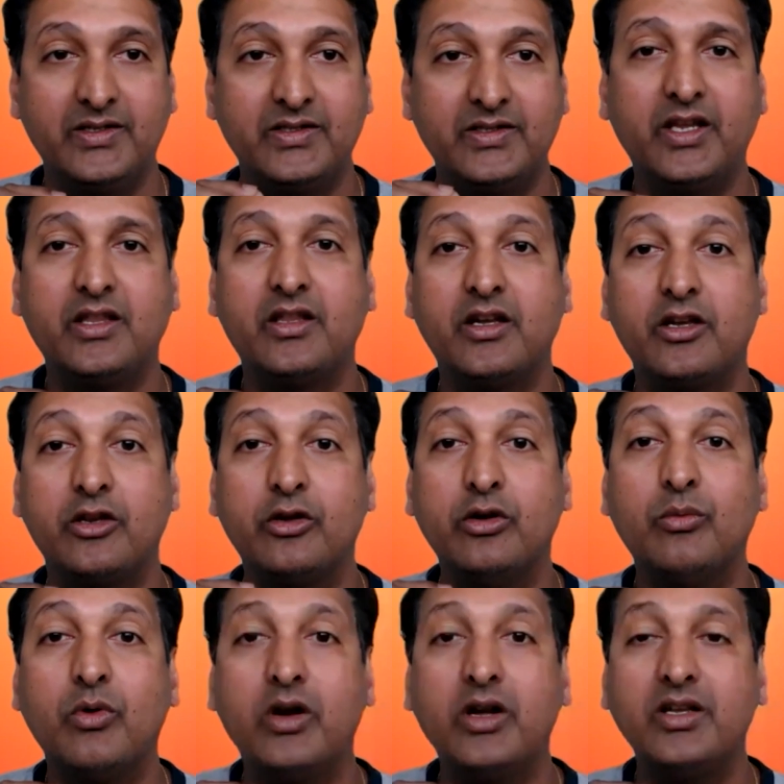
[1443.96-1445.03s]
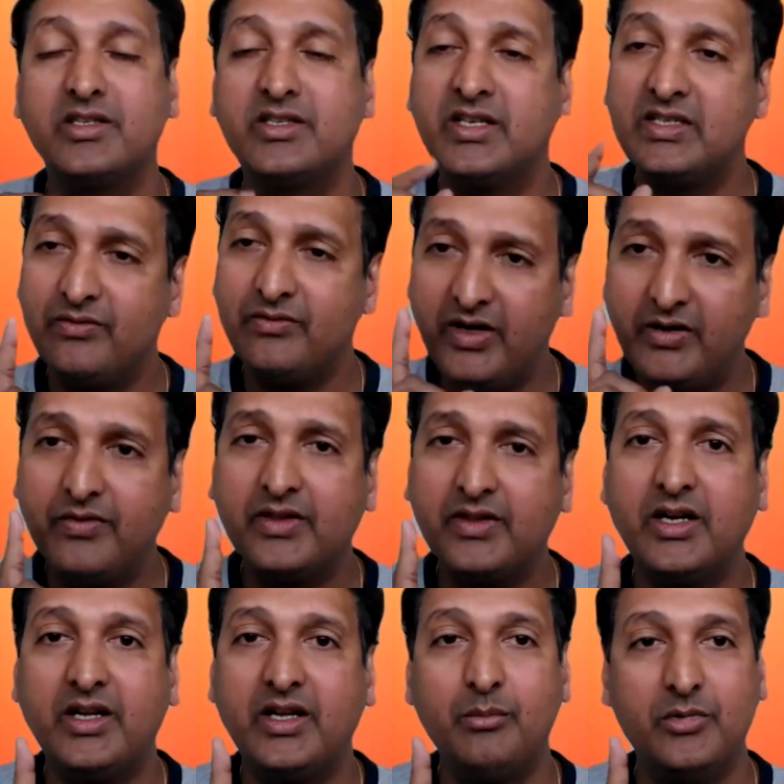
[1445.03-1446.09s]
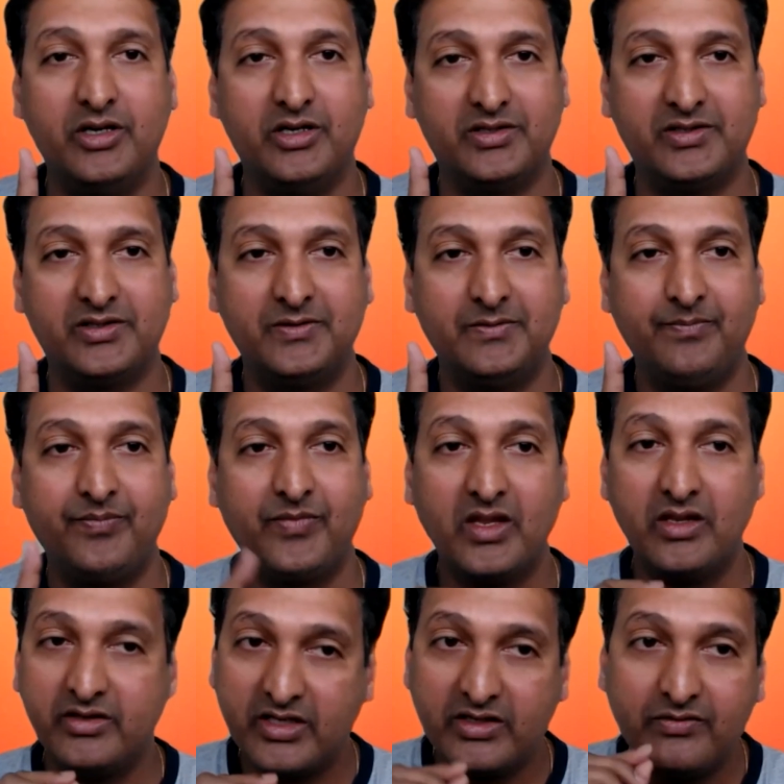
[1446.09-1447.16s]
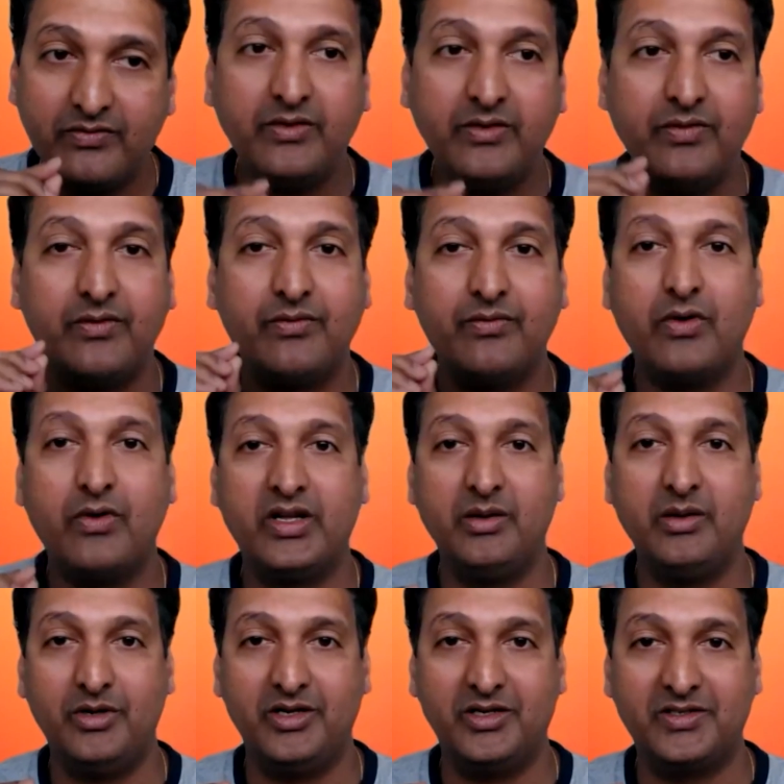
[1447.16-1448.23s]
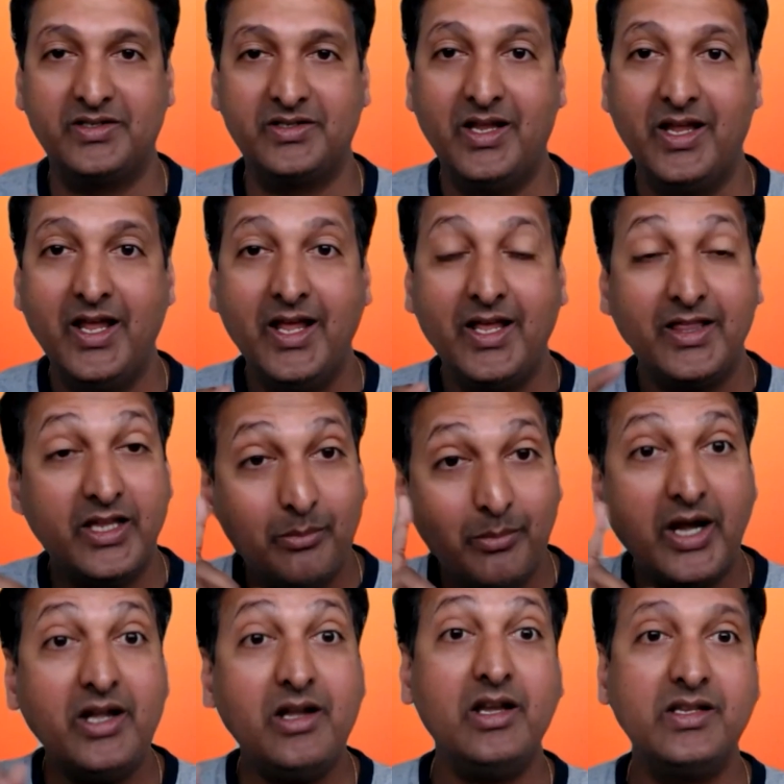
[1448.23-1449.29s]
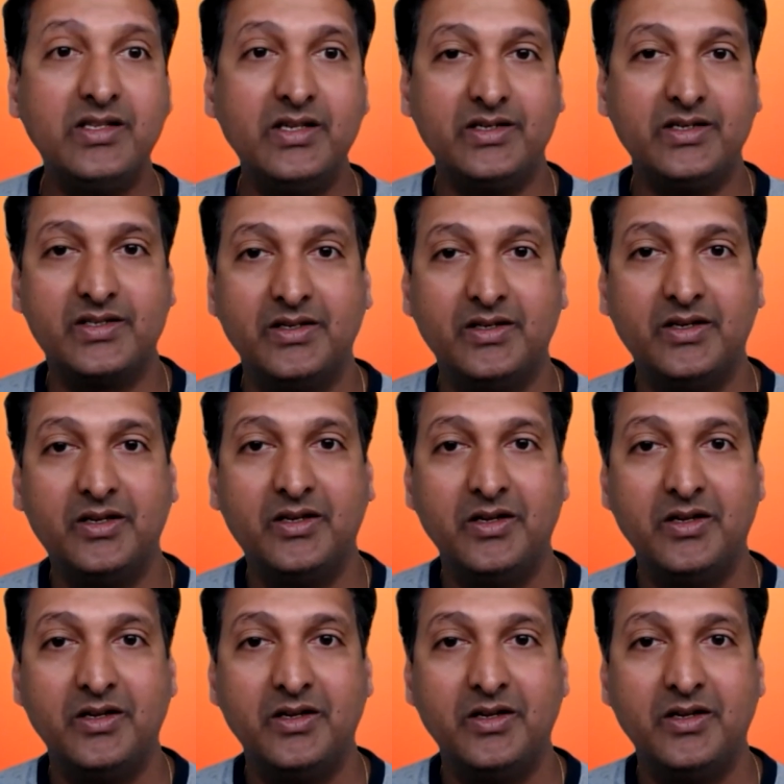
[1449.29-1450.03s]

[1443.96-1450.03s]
saying that, just wait for 30 minutes. Just wait for 40 minutes. And mind listens.